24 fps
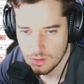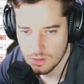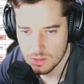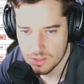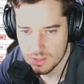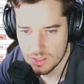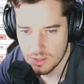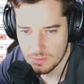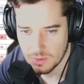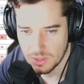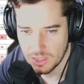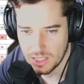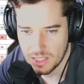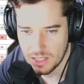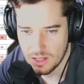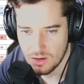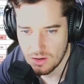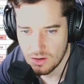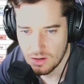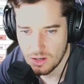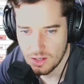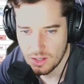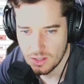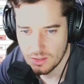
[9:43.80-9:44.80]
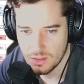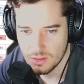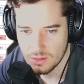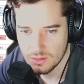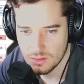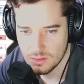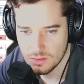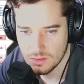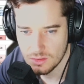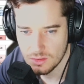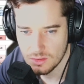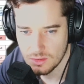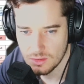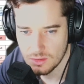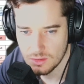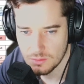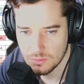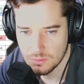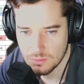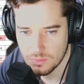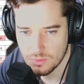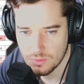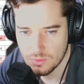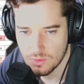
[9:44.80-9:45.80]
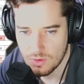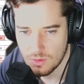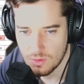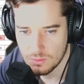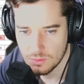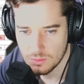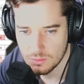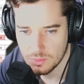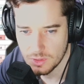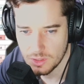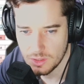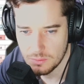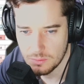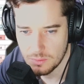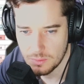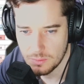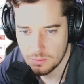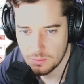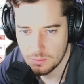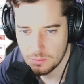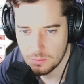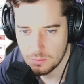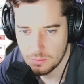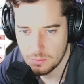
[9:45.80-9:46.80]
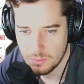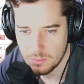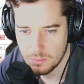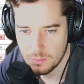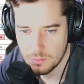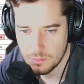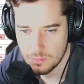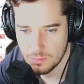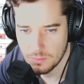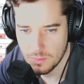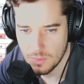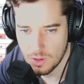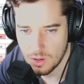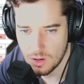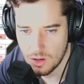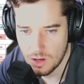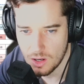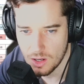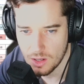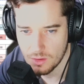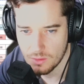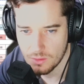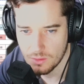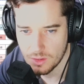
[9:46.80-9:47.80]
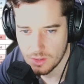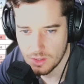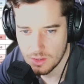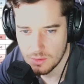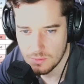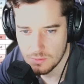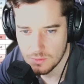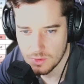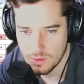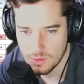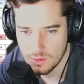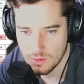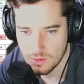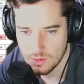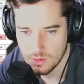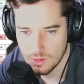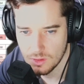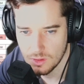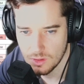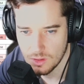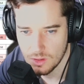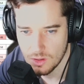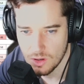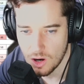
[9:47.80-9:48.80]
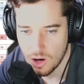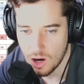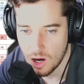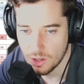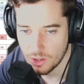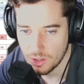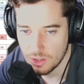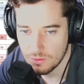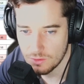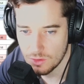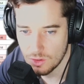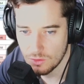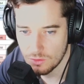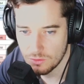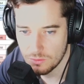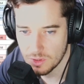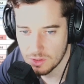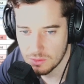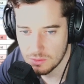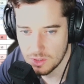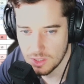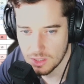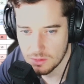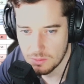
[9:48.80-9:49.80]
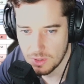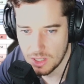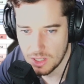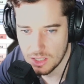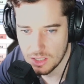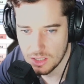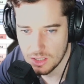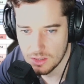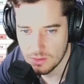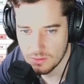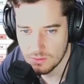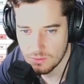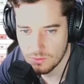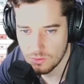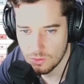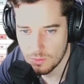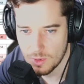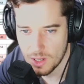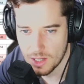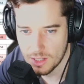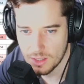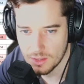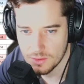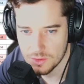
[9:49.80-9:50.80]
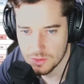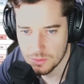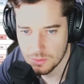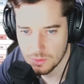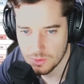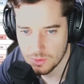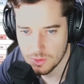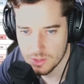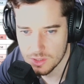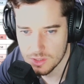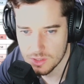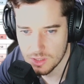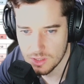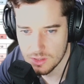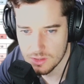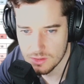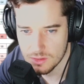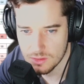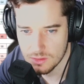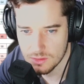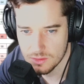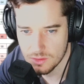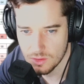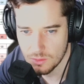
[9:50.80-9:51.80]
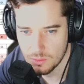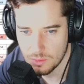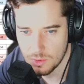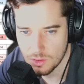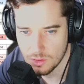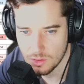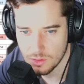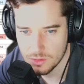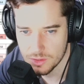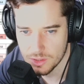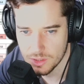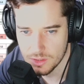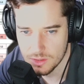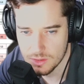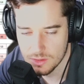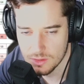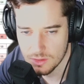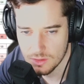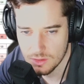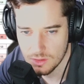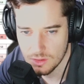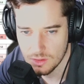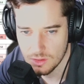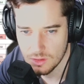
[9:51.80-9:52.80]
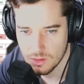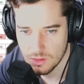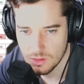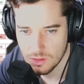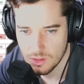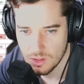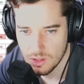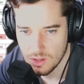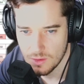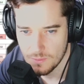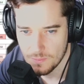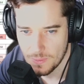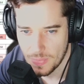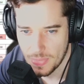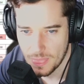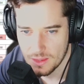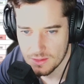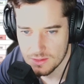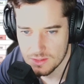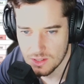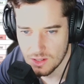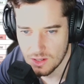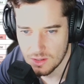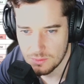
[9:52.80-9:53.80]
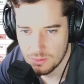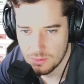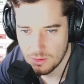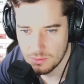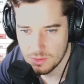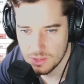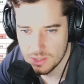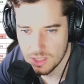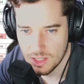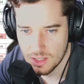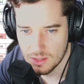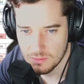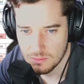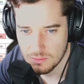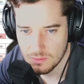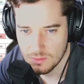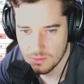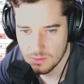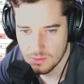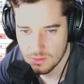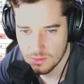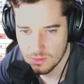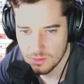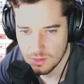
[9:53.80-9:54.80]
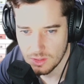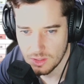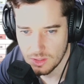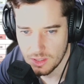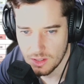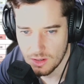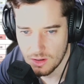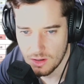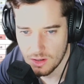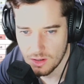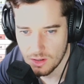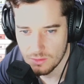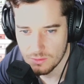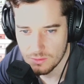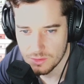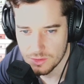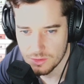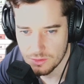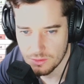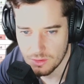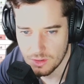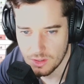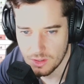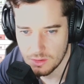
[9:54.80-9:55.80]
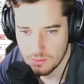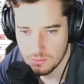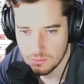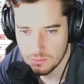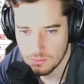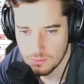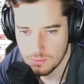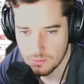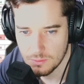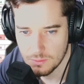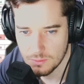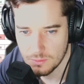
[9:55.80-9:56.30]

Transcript: Except Lehigh. Probably higher on him than... I don't even know if Nick Meaney is fullback eligible this season, so apologies. See, I'd probably take Lehigh over Jareem.